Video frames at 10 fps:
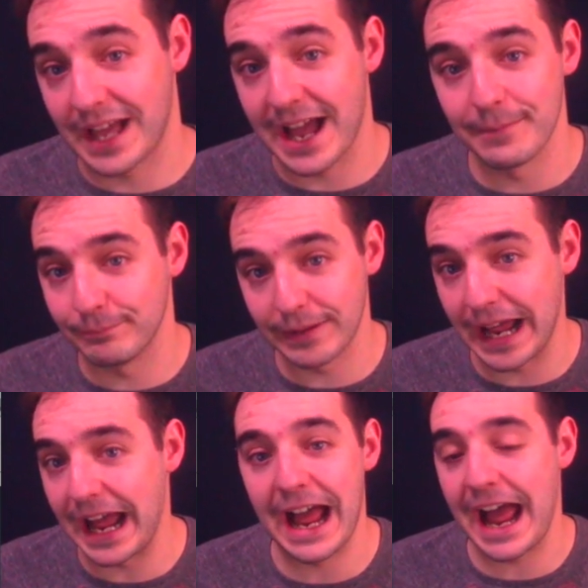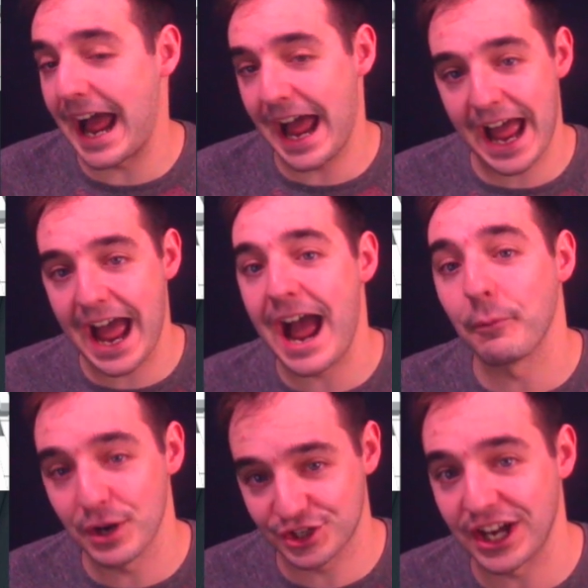I
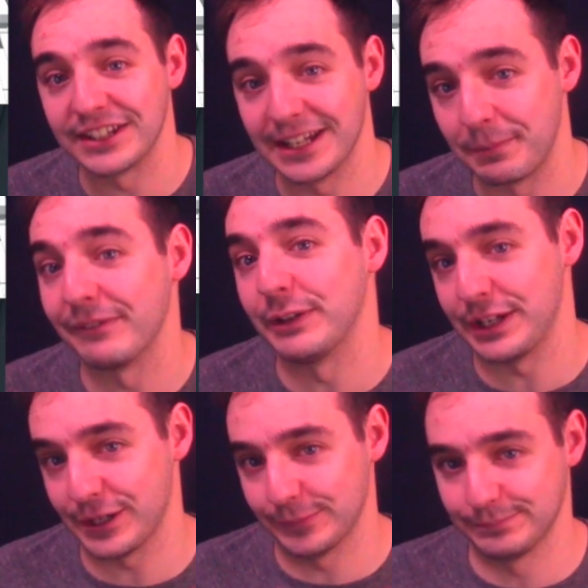wish I did my video.